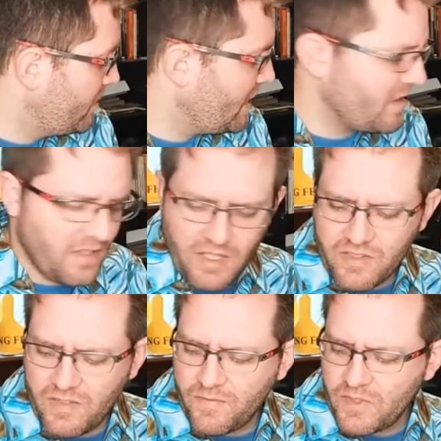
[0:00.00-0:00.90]
I think that's I think
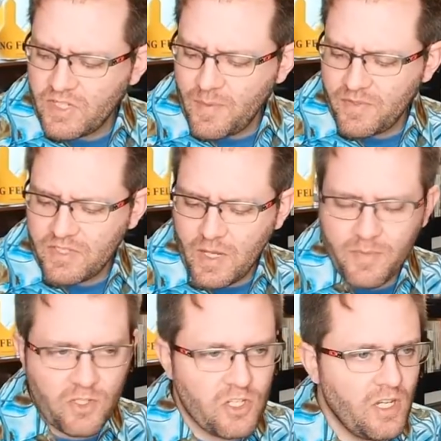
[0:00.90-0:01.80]
that's it for the top of the top
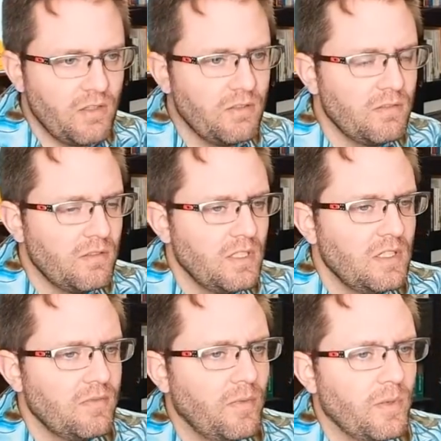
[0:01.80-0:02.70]
of the show
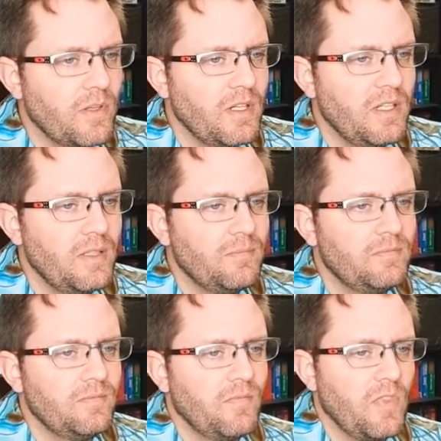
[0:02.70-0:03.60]
for um,
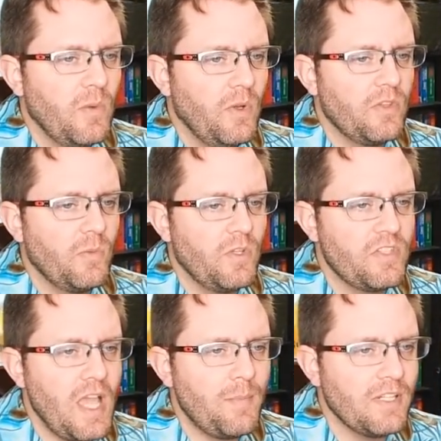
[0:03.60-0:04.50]
the what
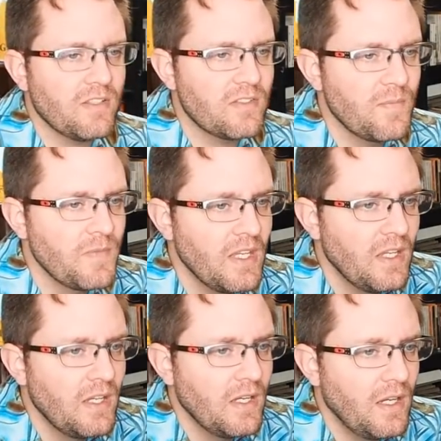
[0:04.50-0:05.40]
what's happenings.
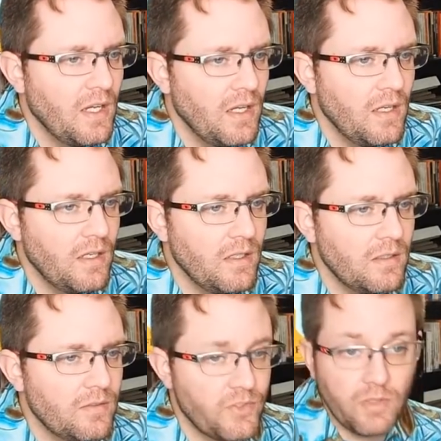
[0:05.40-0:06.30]

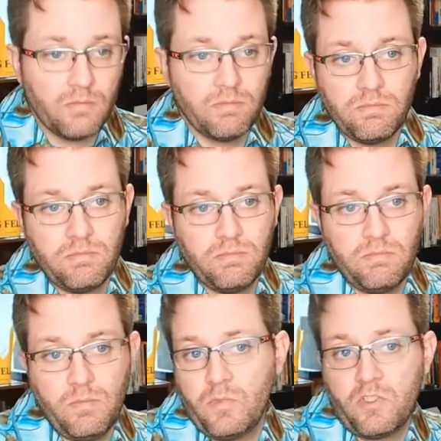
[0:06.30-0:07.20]
Uh, so
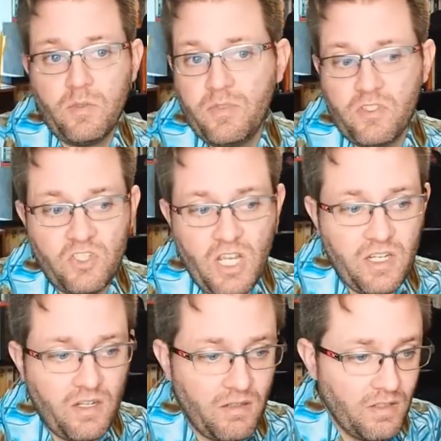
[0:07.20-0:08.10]
I'm gonna jump in the
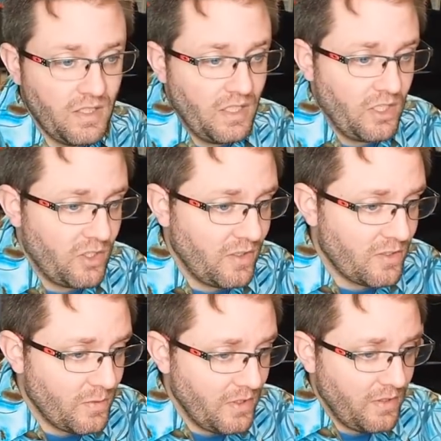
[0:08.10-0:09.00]
chat here. A
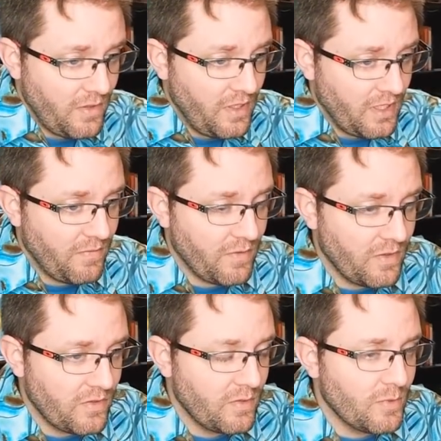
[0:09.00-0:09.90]
curious one. Thank you for
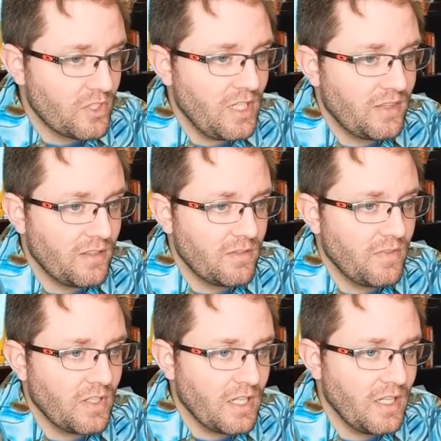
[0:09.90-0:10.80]
the super chat there. It's
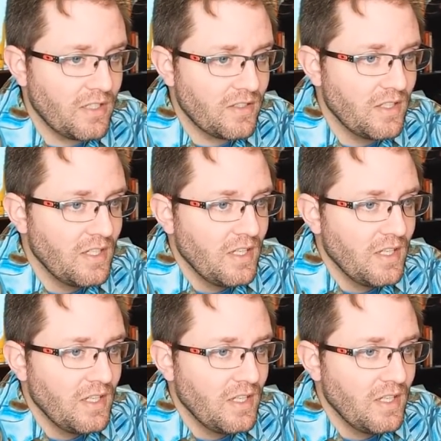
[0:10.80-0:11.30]
very kind.